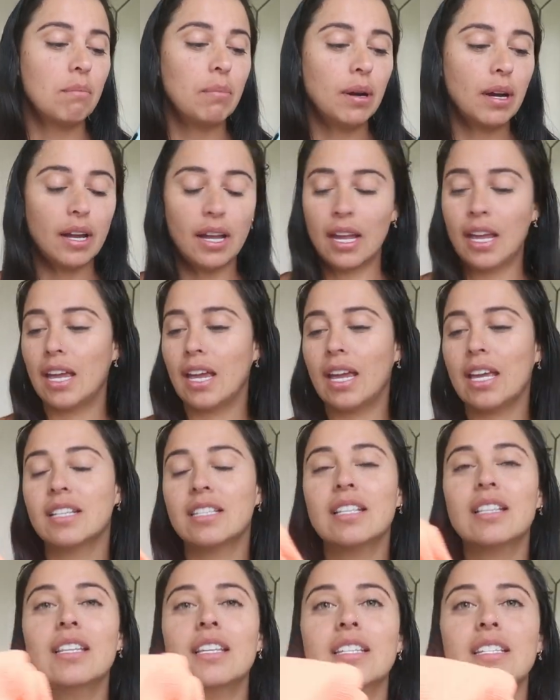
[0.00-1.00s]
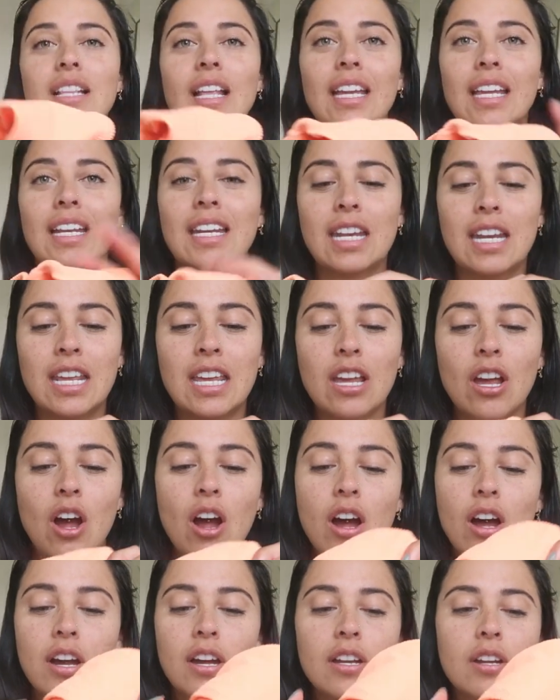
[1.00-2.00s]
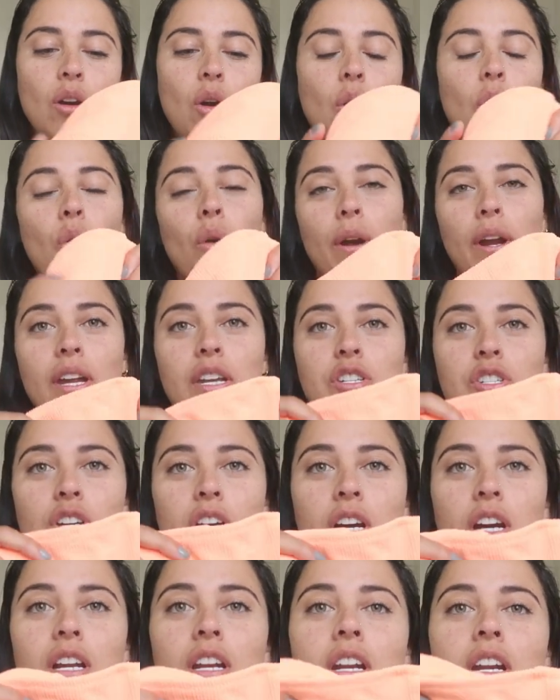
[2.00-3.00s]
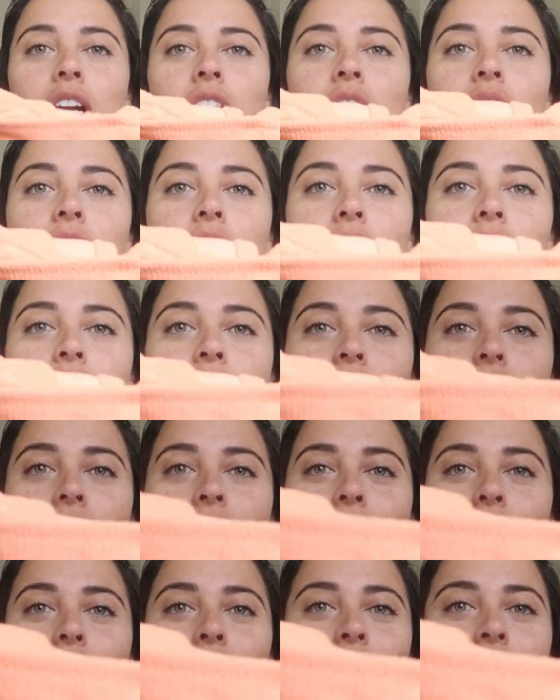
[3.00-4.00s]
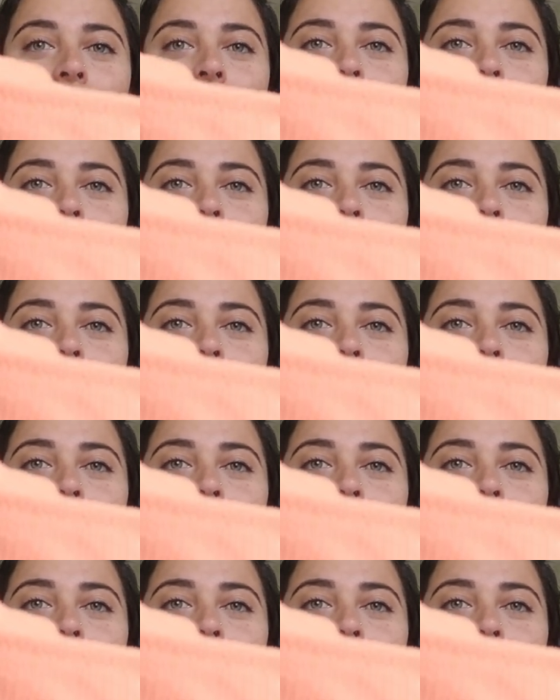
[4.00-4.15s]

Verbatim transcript: But it's in this like neon orange color. I don't